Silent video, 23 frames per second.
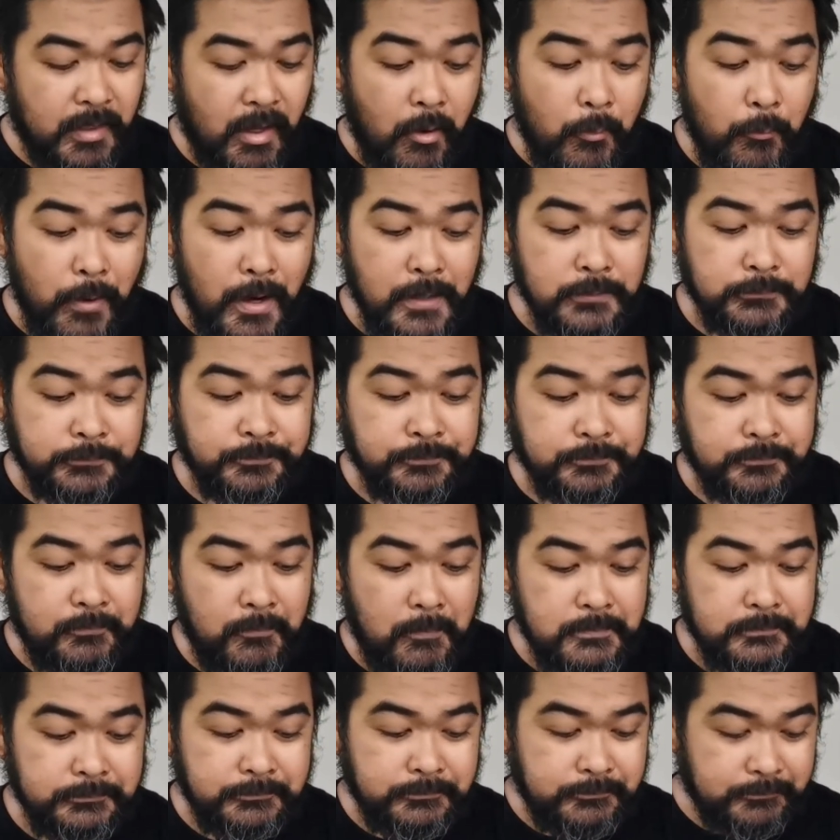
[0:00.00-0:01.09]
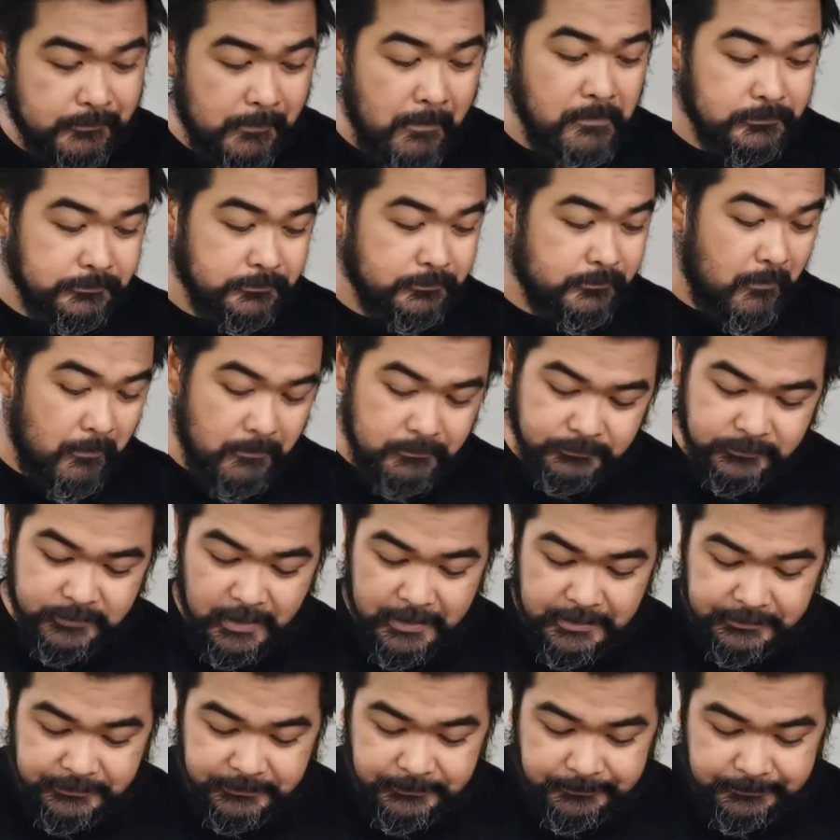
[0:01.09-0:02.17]
Oh wow. Mm,
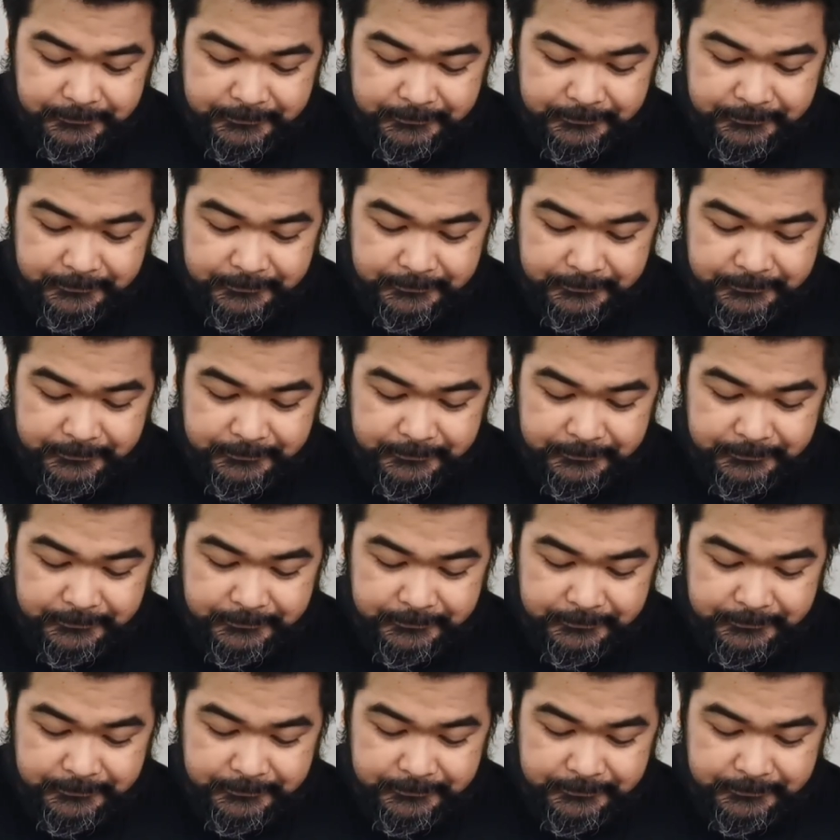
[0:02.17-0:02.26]
nice.